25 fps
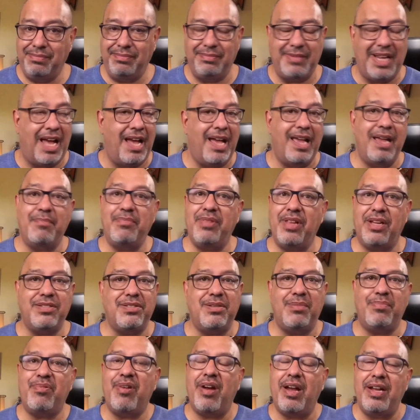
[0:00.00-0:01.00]
I am not
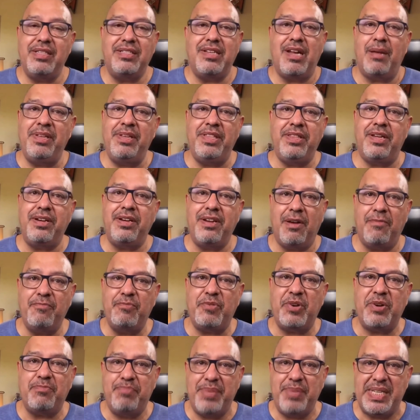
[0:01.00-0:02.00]
surprised. I mean, the number
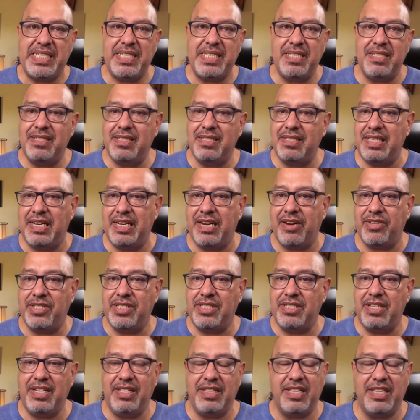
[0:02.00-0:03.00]
of businesses in our
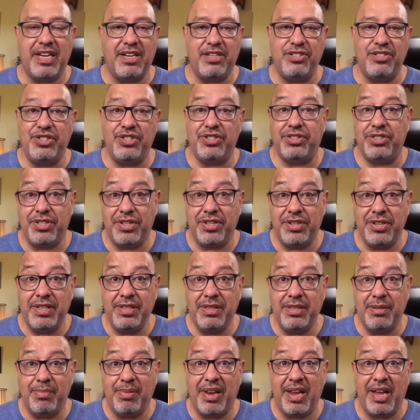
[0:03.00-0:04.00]
city that are just turning
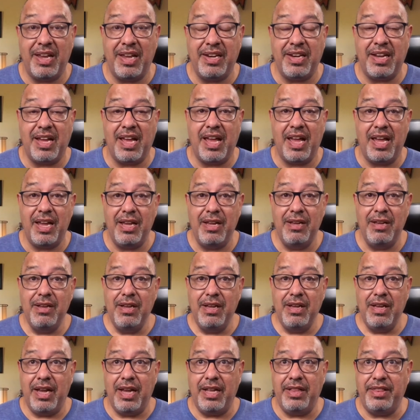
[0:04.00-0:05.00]
the blind eye
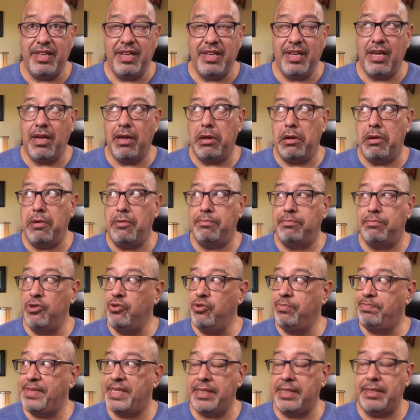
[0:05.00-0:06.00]
and thinking, oh,
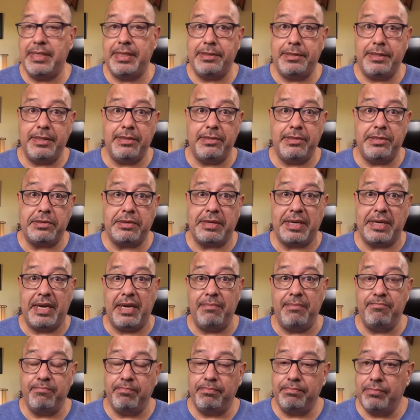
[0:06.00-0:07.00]
oops, it's okay.
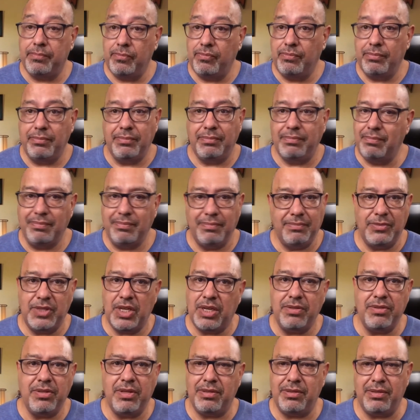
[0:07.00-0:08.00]

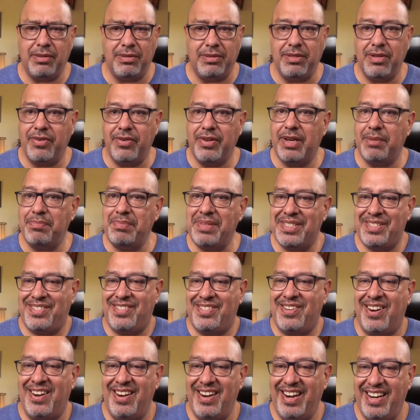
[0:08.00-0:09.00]
Don't get me
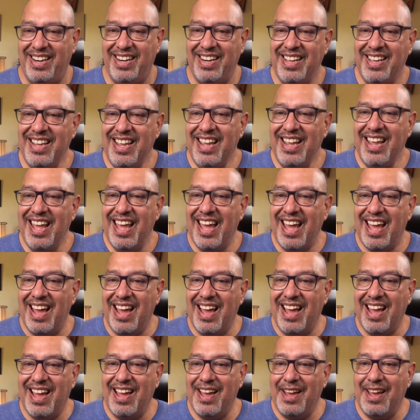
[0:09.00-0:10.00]
started.
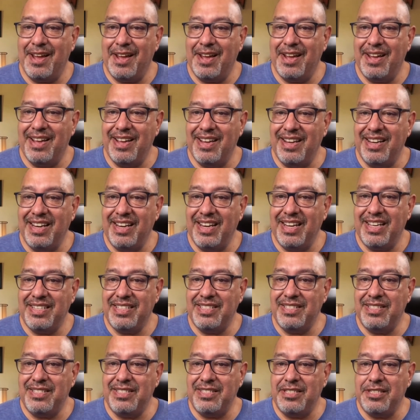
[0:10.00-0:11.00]

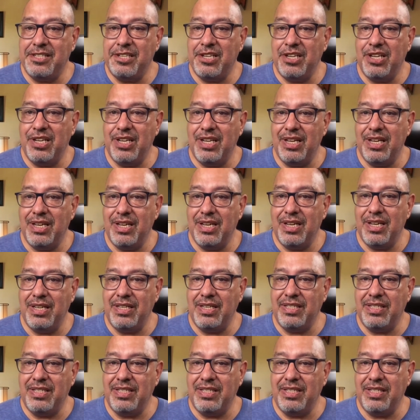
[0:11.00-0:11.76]
Let's see.